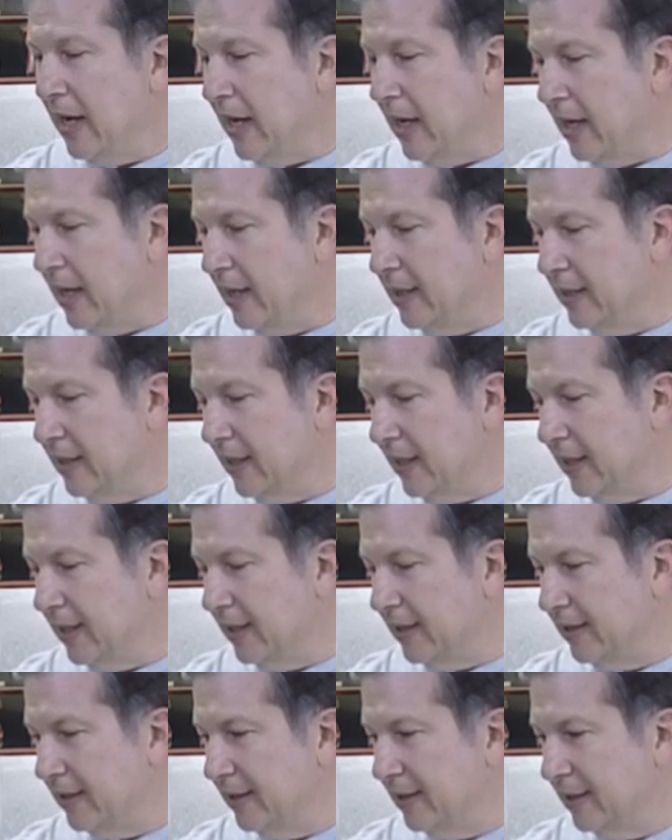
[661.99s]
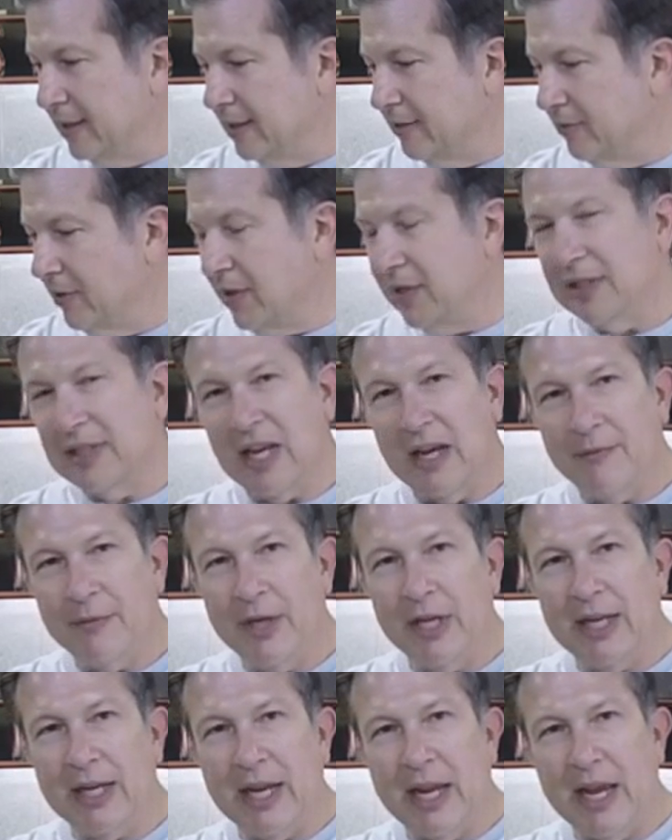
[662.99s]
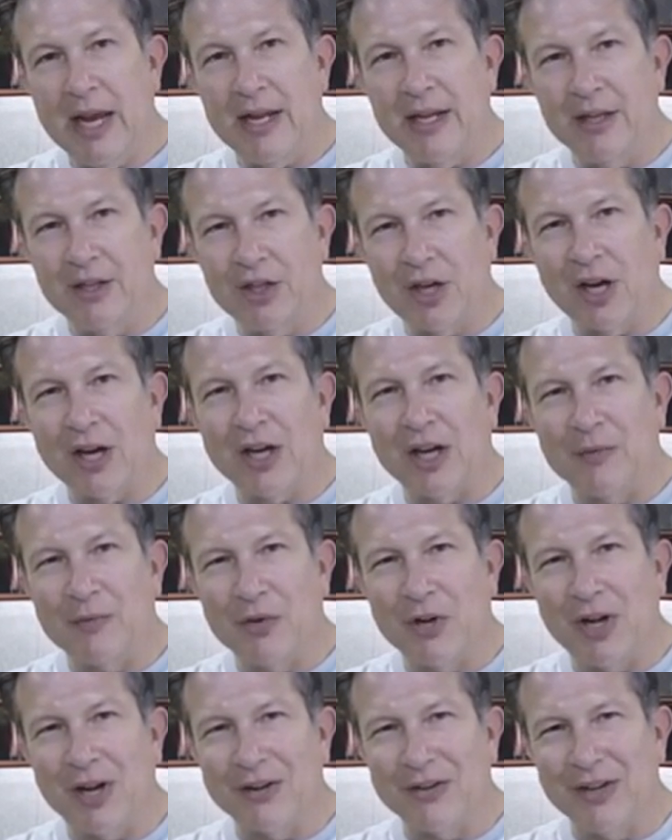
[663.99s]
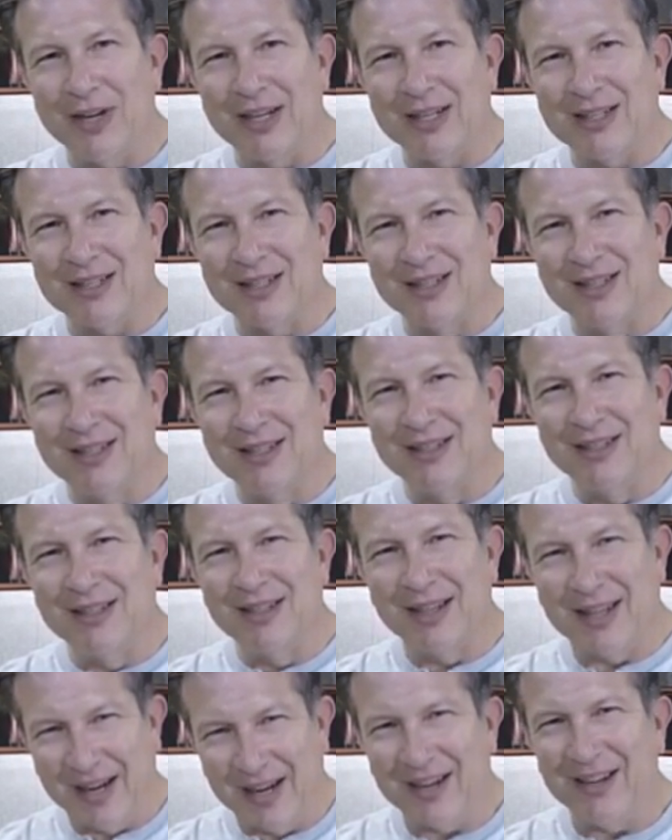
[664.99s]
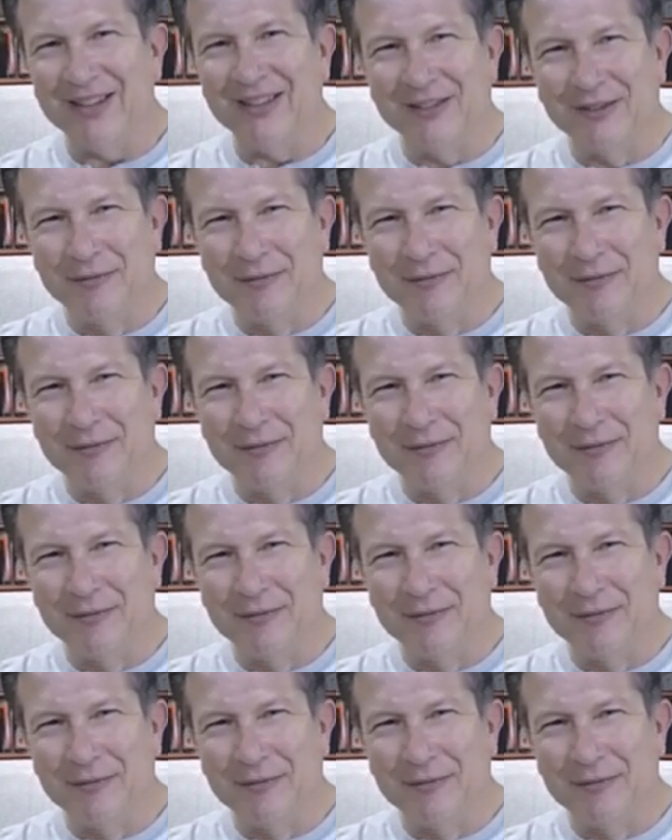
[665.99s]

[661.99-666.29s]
and we'll stop in again and check on progress. Thank you.